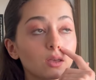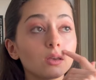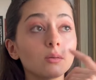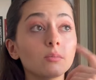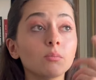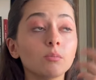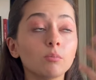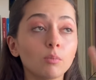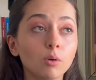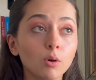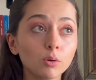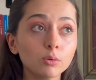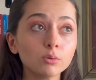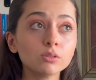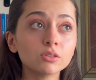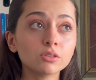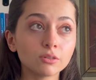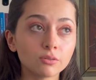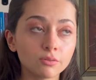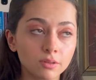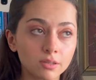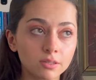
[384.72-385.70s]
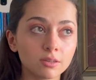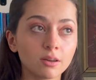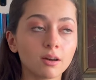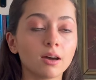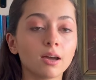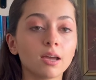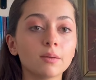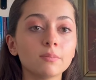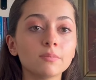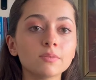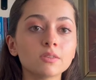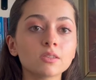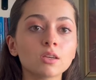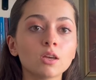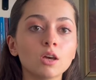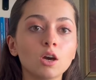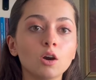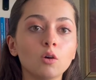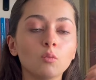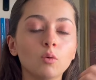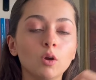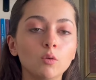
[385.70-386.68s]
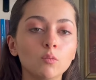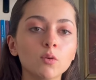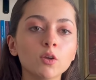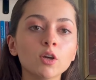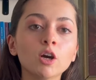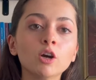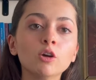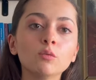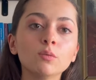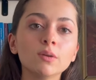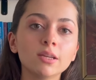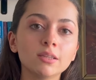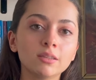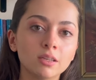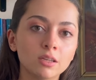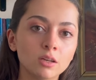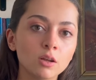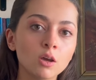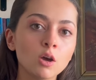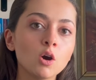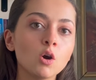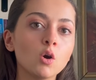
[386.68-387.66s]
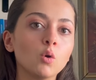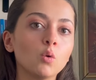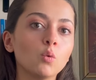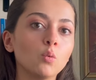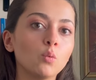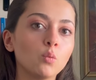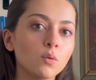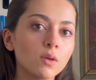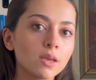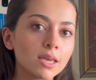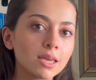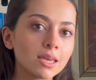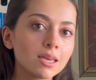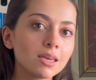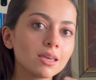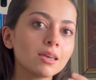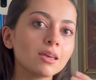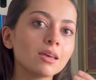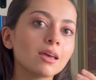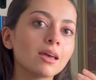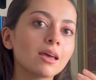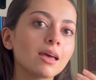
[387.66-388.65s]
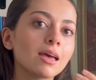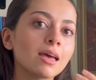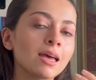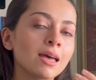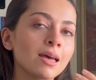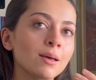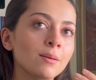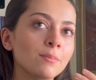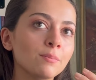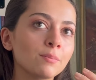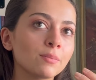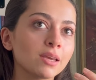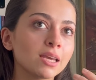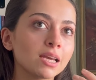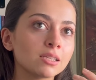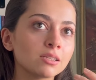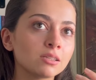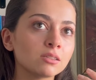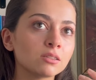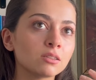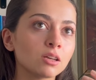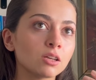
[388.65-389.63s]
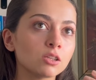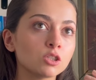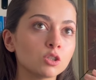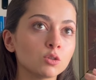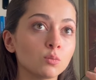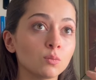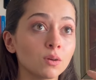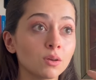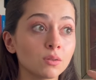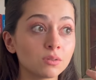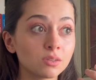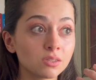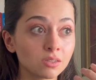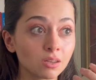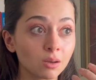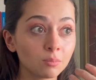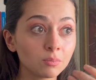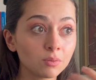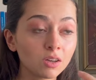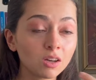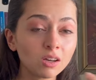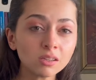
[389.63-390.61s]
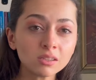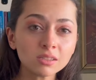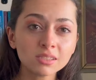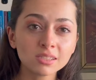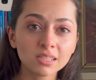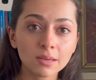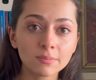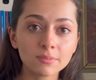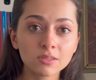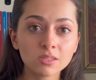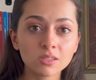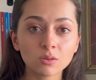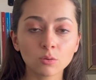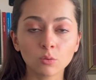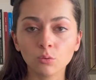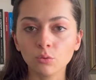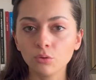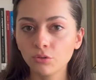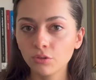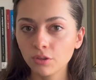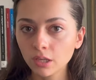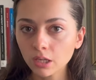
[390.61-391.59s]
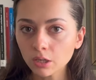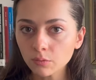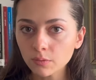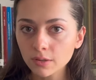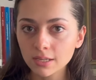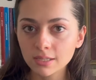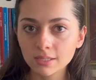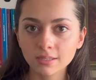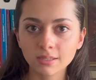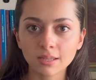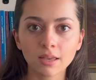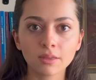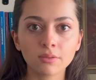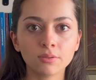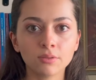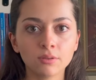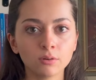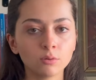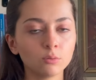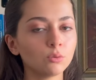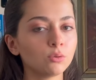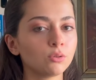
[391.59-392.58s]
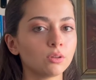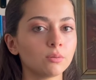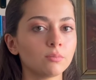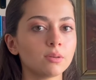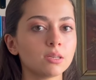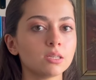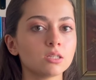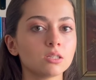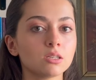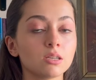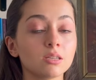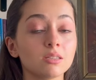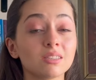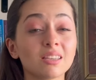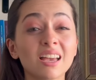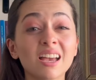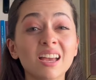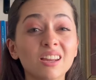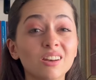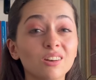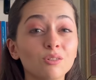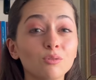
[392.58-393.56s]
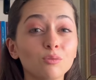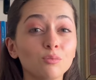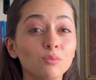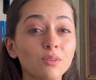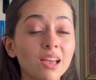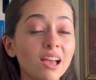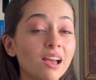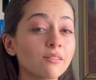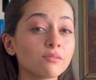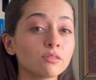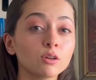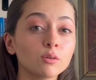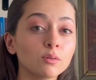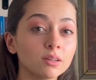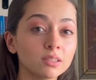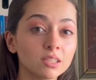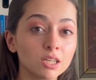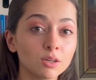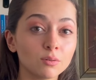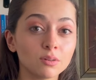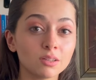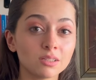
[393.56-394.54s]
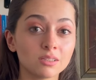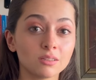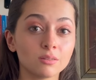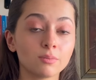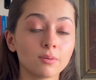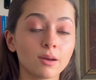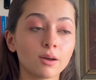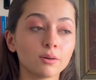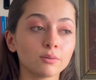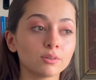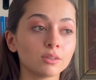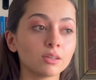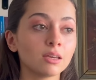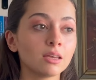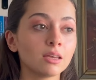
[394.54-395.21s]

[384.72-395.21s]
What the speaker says: most of the times when we are reading, we get in touch with some concepts or theories that the author mentions, and we have no idea what it's about.